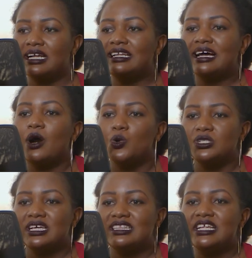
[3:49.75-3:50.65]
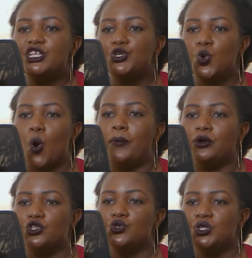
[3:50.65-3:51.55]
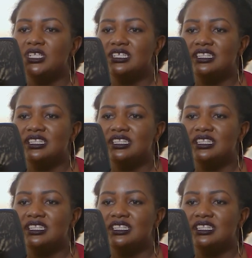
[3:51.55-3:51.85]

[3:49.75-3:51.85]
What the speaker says: cloud the new opportunity